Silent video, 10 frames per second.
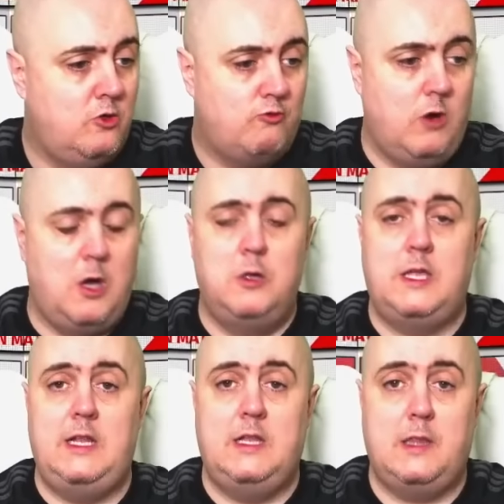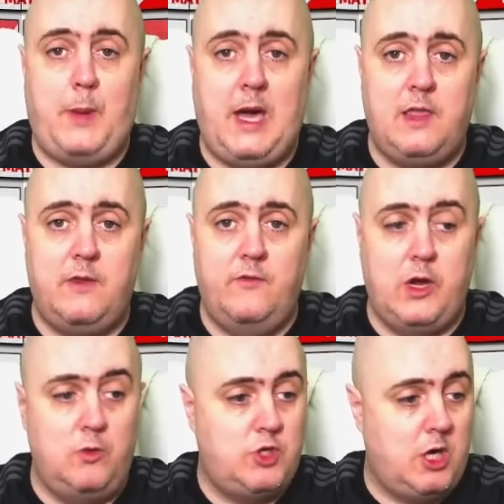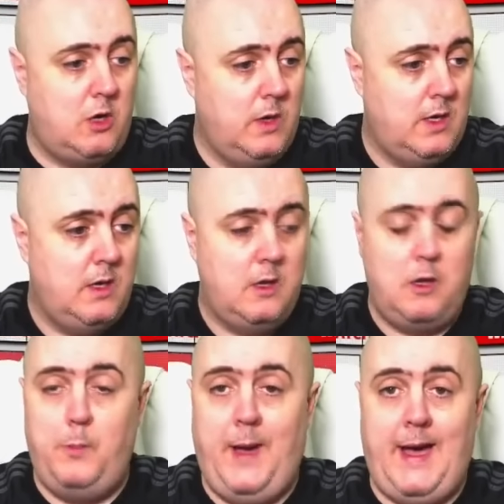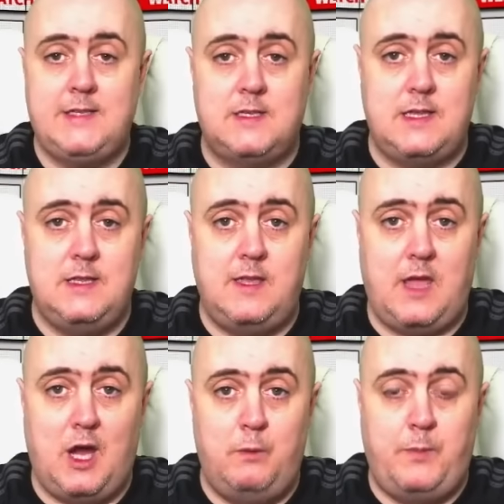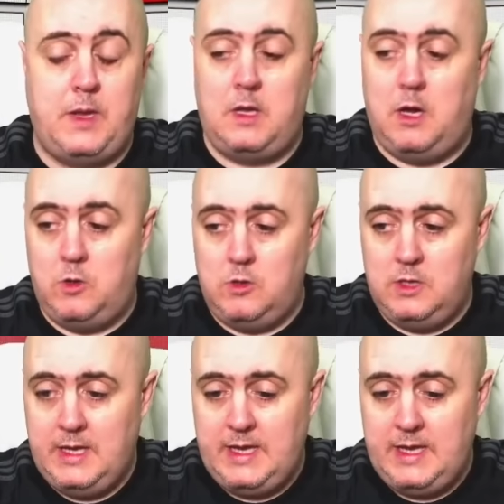Rolled it into the path of Lucho, who passes it into the open goal.